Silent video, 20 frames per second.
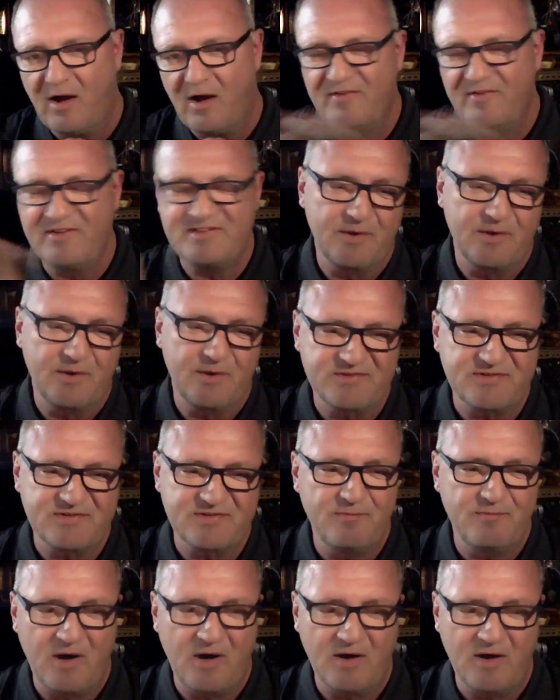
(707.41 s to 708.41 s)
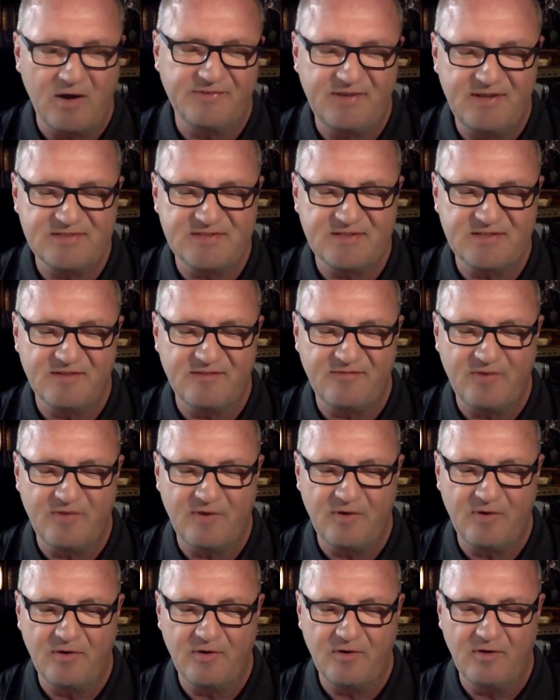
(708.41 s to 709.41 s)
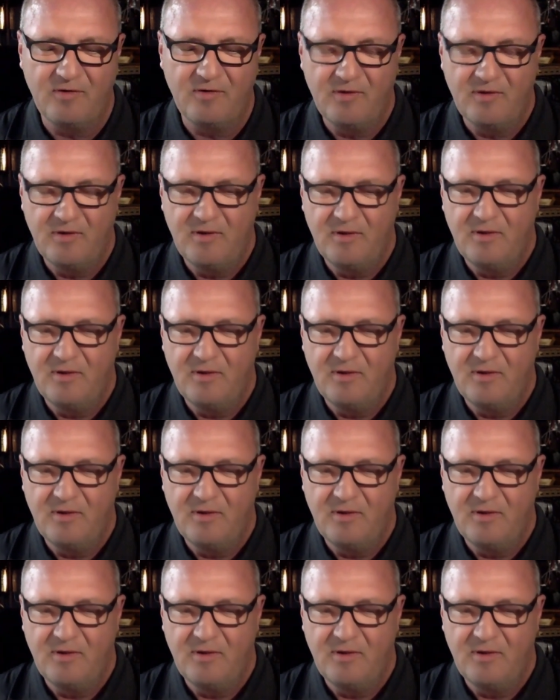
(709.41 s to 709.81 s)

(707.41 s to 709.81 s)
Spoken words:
Obviously there were some Model Ts in the photo,